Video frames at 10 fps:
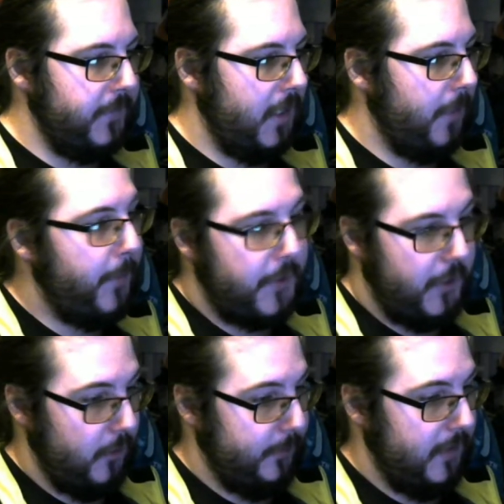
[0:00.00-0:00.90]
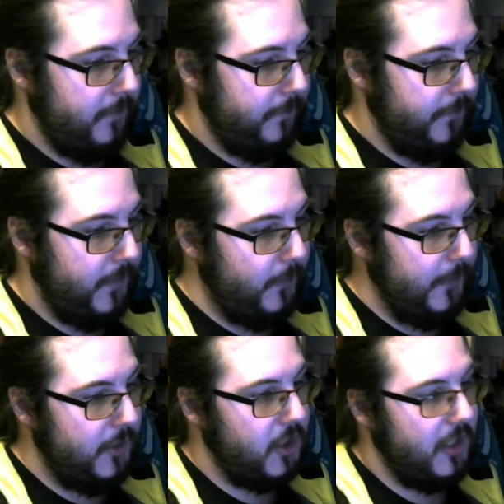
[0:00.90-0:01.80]
A bottle opener,
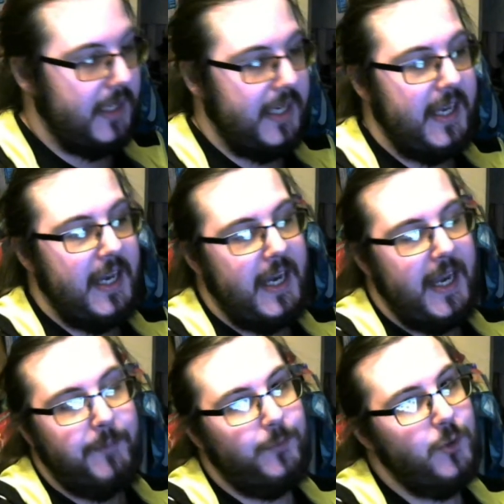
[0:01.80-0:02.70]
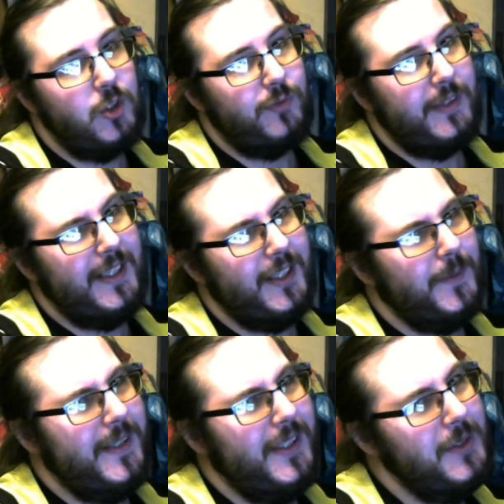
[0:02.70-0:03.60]
which I'm not really going to be
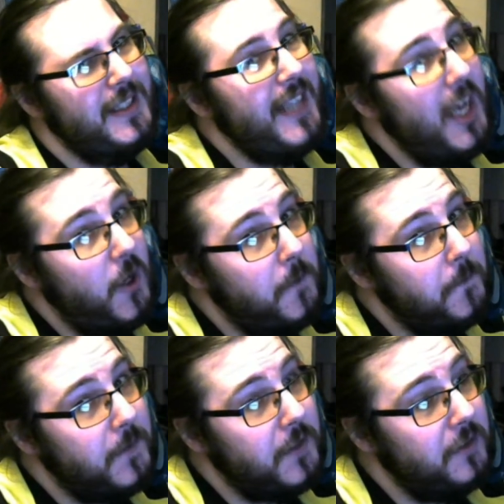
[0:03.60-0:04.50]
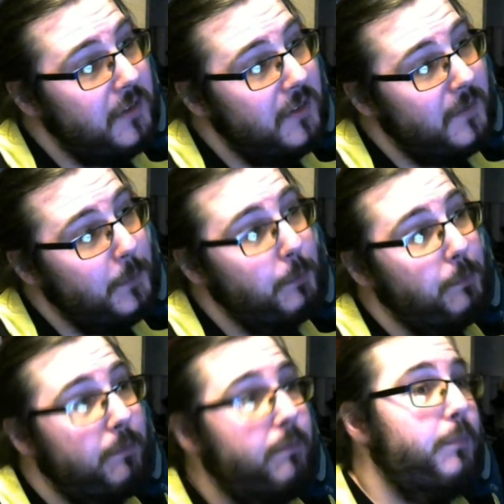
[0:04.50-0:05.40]
using that often,
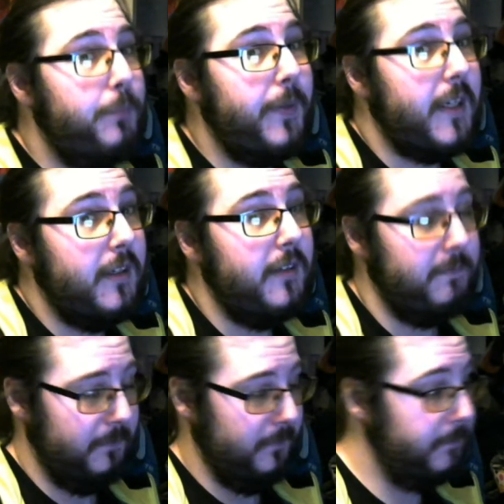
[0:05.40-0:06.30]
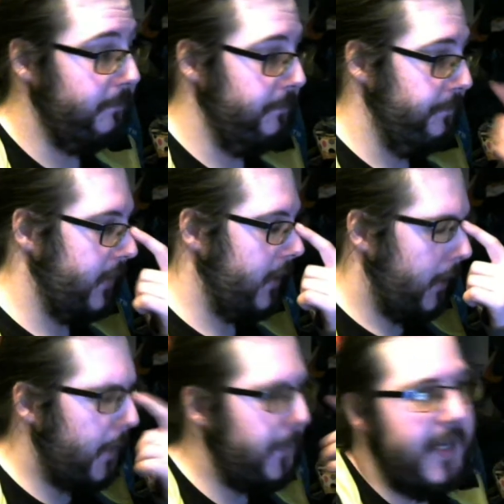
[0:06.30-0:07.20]
but it can
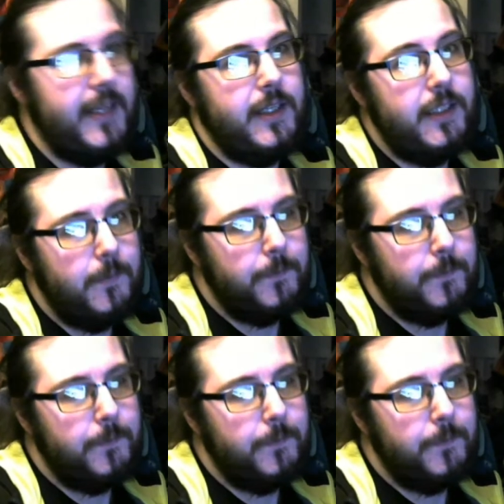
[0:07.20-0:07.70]
come in handy.